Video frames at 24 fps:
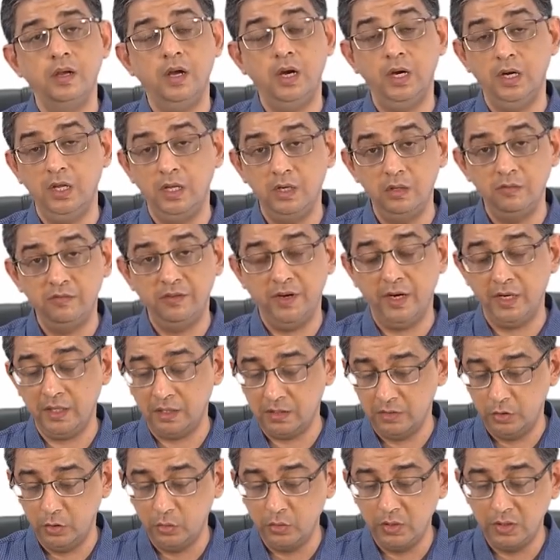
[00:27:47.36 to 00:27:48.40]
And in
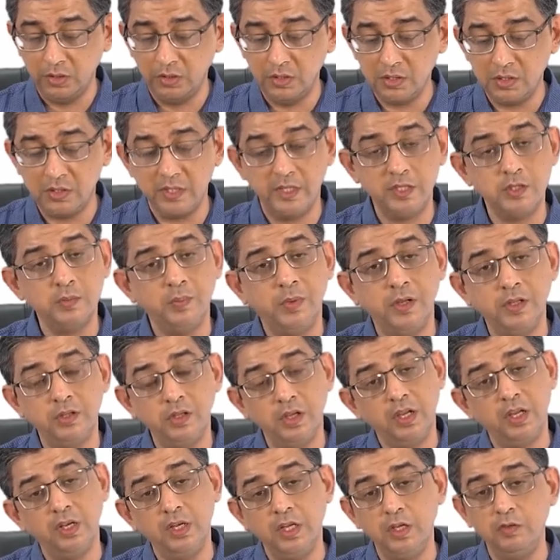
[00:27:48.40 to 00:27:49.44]
fact, during this TET spell, they
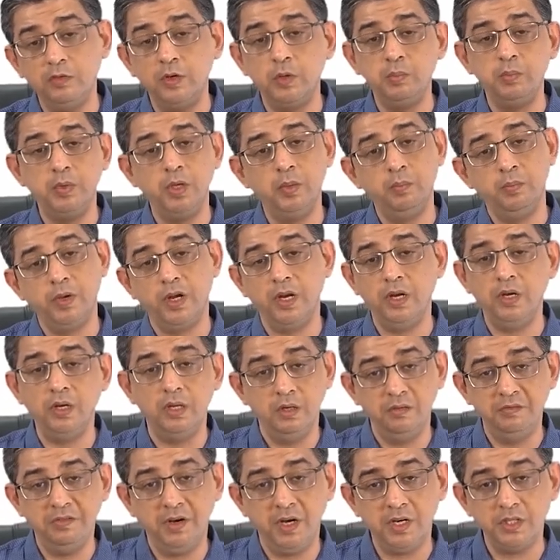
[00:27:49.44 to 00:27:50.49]
can even be a brain
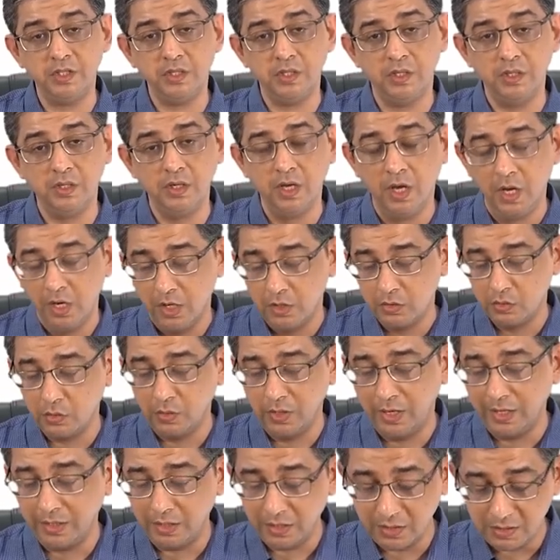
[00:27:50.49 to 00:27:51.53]
infarction. So
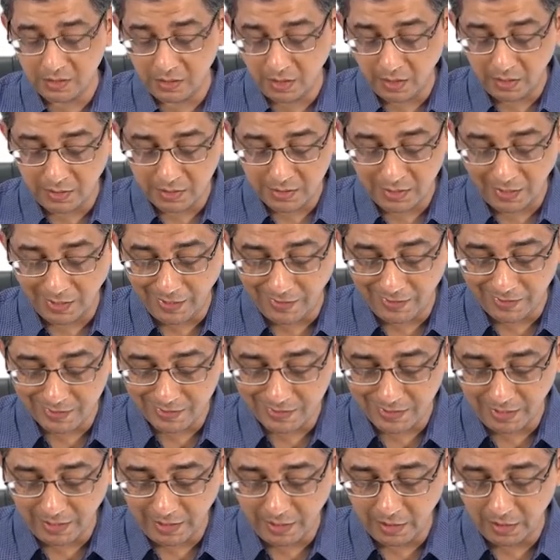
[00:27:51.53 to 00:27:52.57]
let us
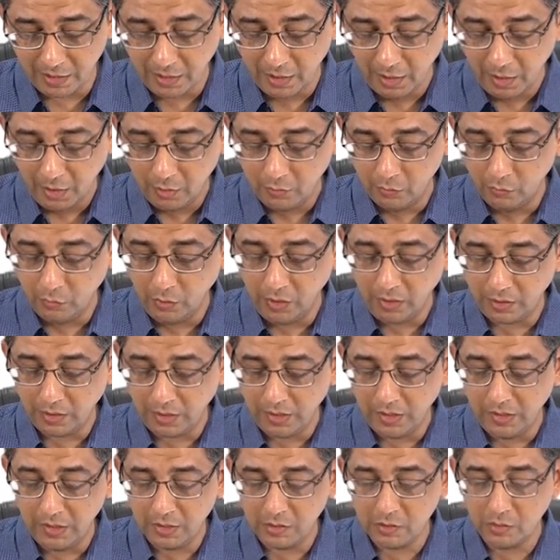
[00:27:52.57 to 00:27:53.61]
understand what
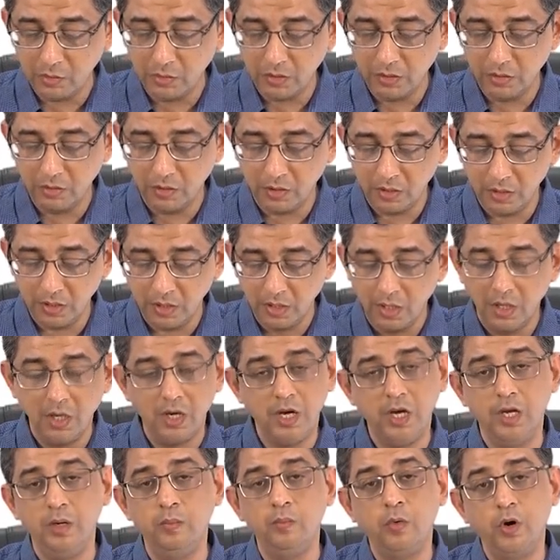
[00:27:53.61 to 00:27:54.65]
really is going on.
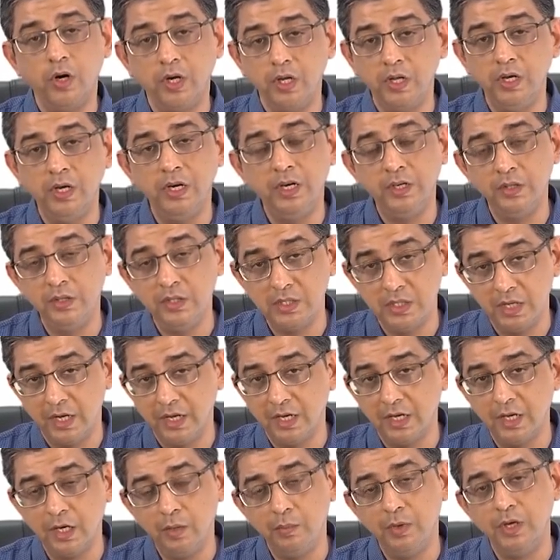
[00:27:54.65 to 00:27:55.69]
I'll modulate this
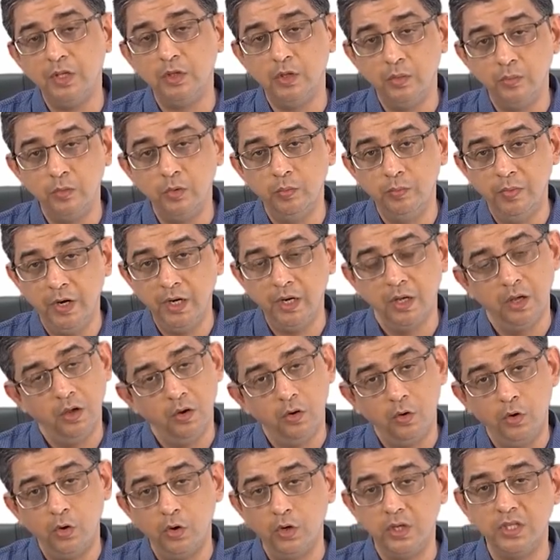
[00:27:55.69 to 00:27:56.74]
diagram at the moment.
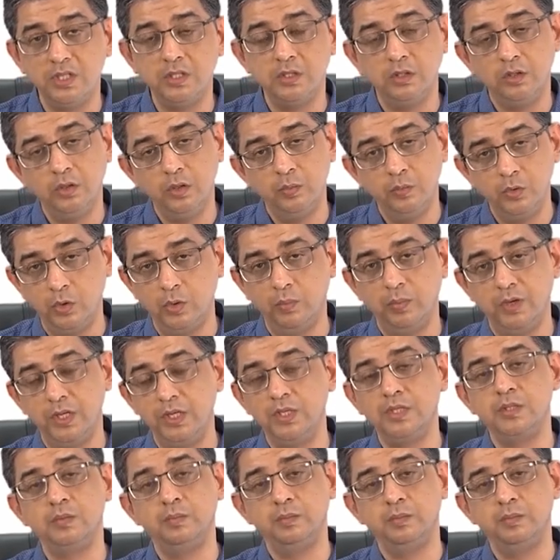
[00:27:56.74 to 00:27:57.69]
All eyes on the board, please.